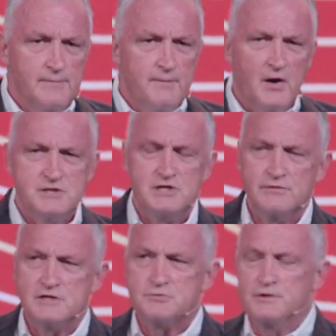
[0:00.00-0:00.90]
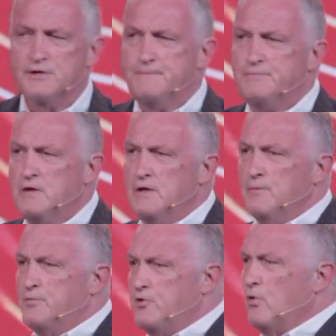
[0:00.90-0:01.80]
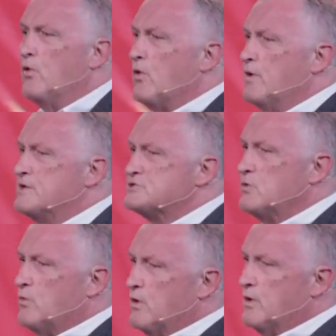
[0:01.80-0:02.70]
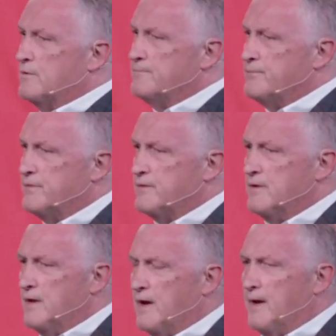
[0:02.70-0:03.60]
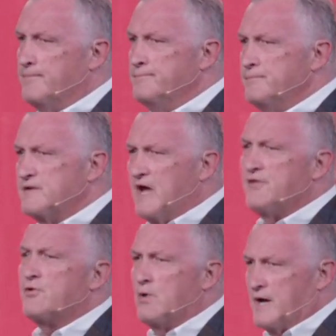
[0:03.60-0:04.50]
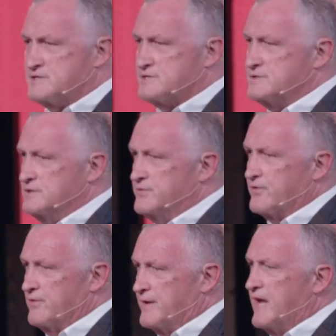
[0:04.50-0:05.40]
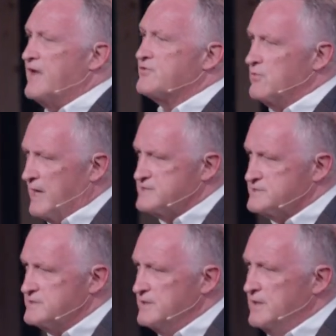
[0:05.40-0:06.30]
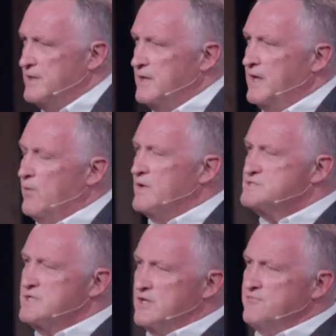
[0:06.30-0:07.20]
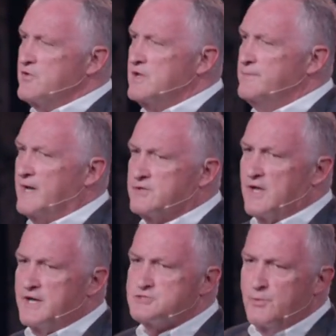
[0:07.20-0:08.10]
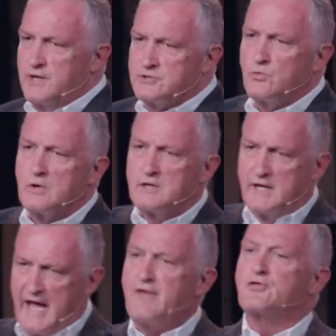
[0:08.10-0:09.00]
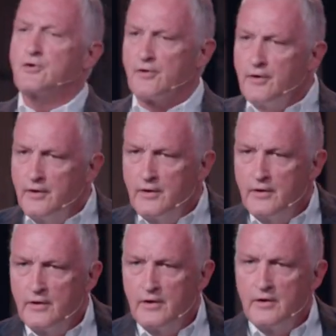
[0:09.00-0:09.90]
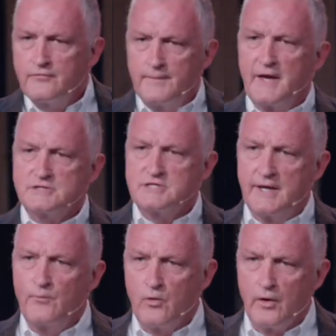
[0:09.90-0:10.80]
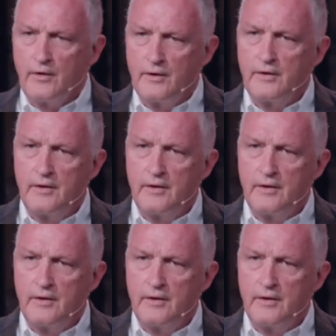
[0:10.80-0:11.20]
Remember, I shared this with you. Pure is the word um, katharos in the Greek, katharos. And what's significant about that is we get the word catheter from that same word.